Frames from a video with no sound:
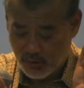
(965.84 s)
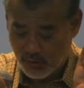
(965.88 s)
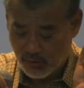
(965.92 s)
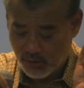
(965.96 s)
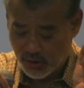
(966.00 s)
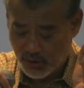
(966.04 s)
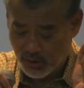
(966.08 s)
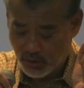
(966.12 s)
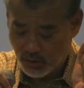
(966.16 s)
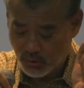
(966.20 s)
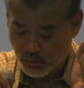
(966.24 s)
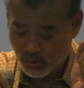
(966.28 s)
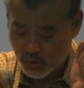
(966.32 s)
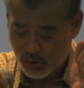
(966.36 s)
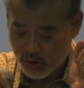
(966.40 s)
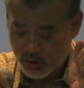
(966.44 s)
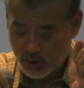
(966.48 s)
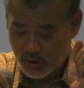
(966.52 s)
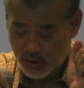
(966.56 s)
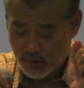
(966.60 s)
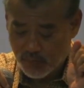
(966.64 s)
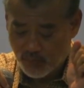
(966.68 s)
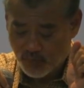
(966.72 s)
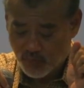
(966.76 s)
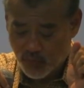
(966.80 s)
reduced.
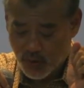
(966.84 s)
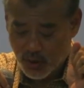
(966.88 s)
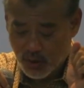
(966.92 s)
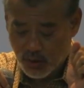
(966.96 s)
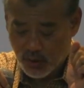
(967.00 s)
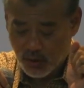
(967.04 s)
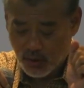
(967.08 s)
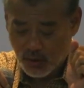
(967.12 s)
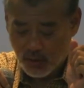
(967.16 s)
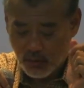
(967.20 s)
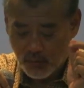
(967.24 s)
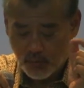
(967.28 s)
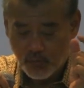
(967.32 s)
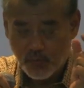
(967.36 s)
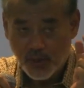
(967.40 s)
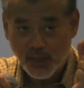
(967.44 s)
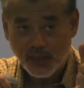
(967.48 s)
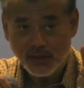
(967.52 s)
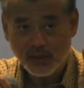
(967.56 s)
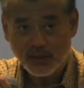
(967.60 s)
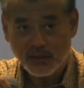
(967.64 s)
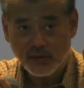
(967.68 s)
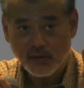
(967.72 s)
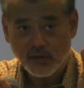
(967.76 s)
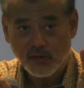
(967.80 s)

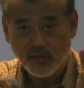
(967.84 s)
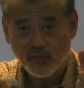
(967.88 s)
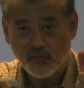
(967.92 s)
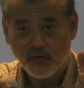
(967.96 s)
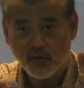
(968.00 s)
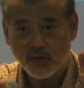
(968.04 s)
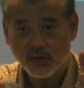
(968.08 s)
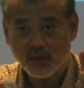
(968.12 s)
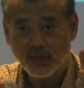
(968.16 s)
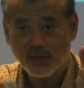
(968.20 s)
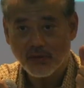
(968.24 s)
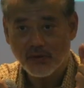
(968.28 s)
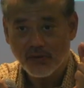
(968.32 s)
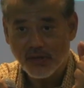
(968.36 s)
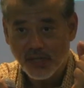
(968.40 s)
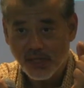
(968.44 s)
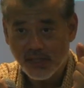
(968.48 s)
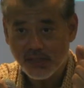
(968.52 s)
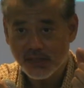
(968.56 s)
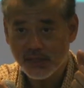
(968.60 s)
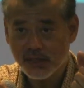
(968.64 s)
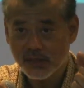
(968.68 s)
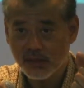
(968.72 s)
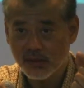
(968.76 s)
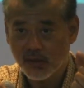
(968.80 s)
But for the
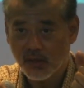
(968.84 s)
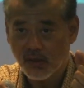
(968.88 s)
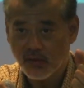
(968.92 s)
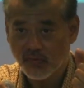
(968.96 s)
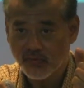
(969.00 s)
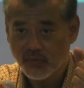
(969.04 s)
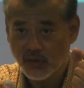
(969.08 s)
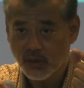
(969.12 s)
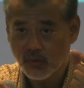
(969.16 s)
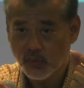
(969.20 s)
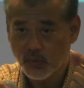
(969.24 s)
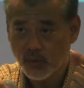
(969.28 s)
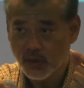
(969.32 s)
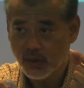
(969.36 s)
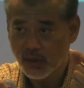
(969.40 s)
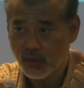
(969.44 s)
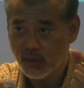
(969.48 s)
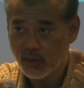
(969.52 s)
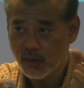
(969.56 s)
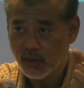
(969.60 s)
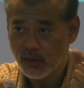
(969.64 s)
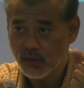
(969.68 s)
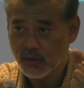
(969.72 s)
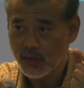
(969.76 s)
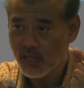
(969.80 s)
rest of the
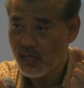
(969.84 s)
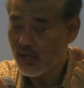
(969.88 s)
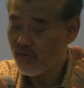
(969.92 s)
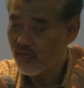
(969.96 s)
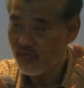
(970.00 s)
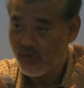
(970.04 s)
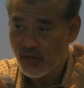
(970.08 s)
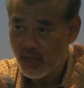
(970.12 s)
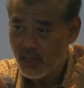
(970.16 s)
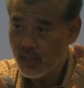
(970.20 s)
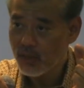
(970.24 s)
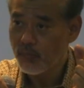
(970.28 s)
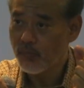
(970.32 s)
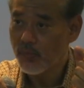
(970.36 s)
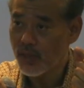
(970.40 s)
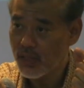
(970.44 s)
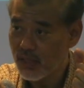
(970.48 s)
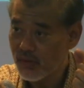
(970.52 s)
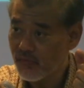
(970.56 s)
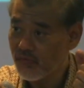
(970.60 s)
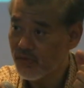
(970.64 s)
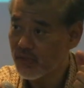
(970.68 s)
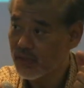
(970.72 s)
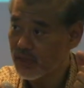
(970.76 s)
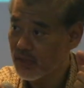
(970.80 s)
world, they have really
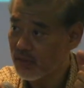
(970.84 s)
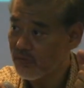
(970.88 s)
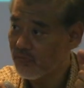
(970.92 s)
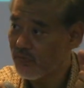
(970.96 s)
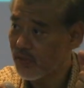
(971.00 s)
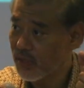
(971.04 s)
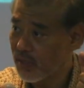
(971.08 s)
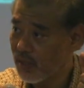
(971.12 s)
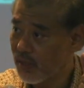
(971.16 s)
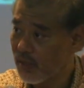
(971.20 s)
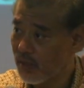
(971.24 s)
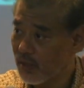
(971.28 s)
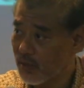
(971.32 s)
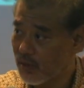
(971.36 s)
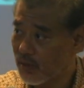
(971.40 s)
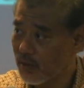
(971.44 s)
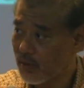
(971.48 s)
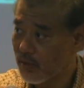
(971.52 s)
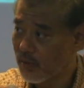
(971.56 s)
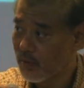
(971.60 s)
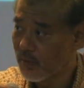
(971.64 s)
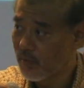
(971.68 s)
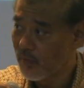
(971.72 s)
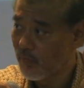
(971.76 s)
benefited very little.